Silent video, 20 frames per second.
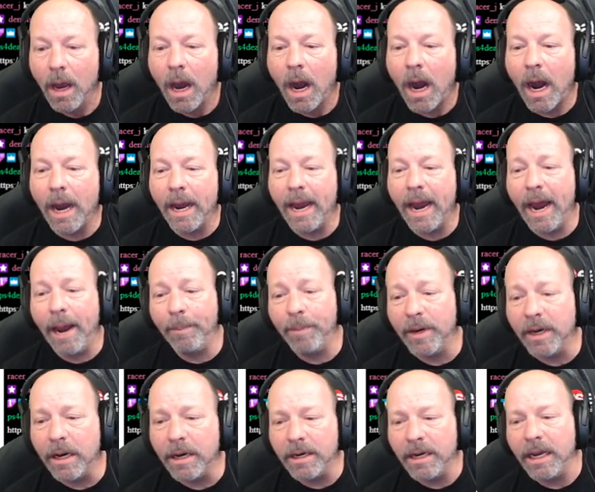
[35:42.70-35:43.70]
I
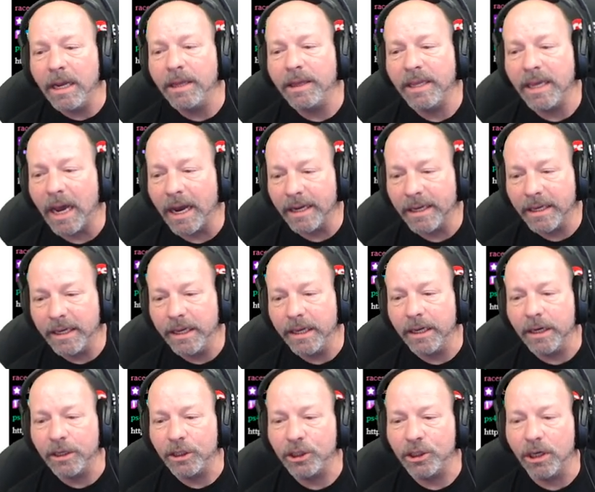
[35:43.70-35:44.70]
happen to need the
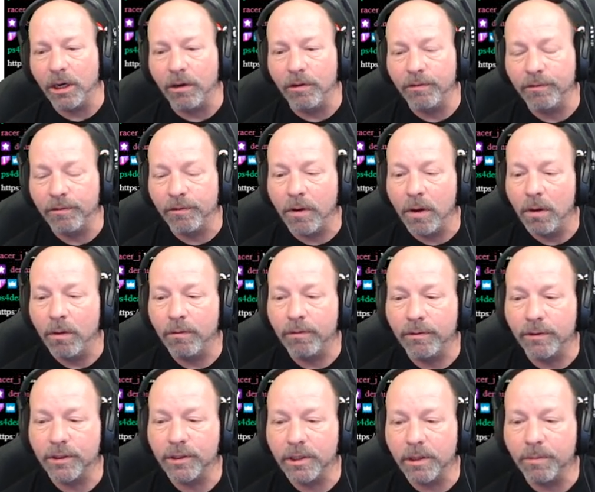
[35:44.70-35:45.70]
IKEA shelf
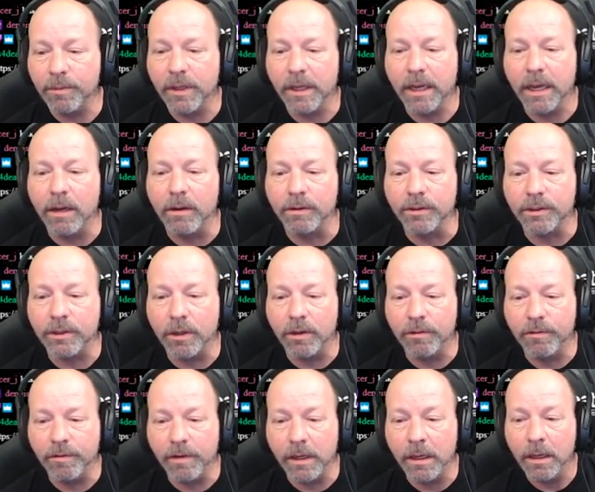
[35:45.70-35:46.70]
for something else,
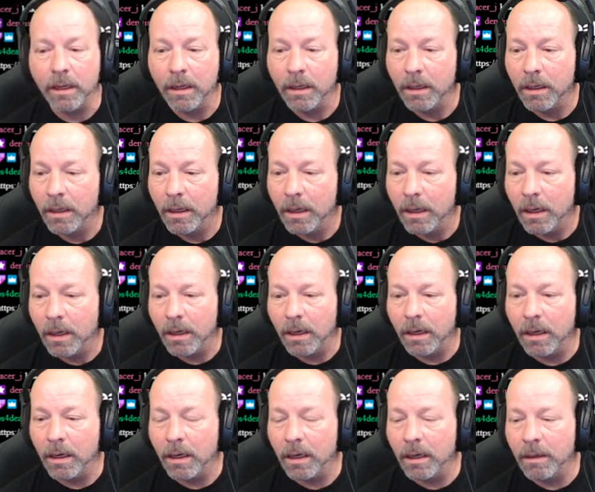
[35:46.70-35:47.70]
Tofi.
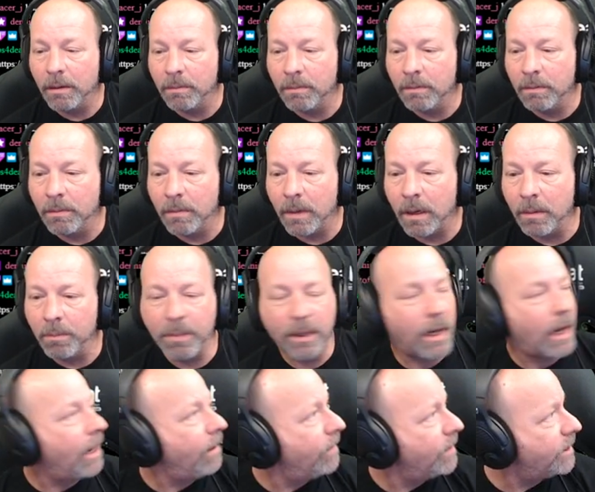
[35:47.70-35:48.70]
Um, but
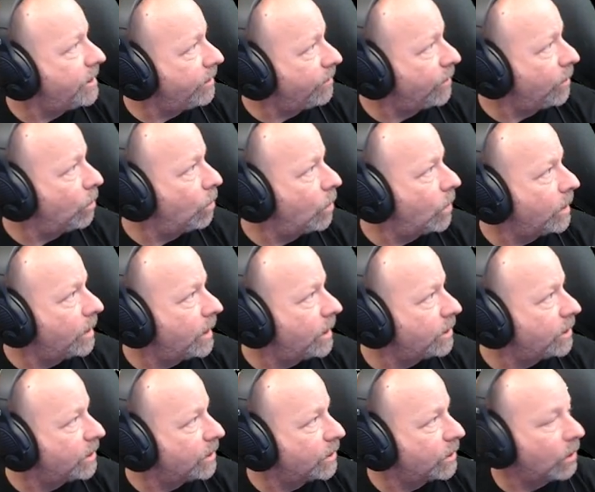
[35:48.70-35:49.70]
I have a different one
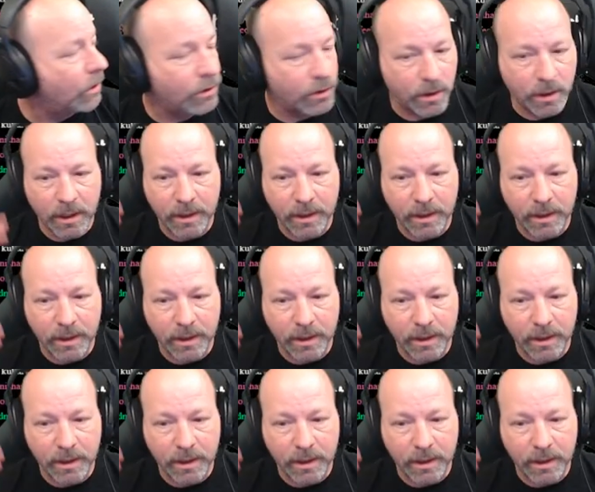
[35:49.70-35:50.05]
that just goes.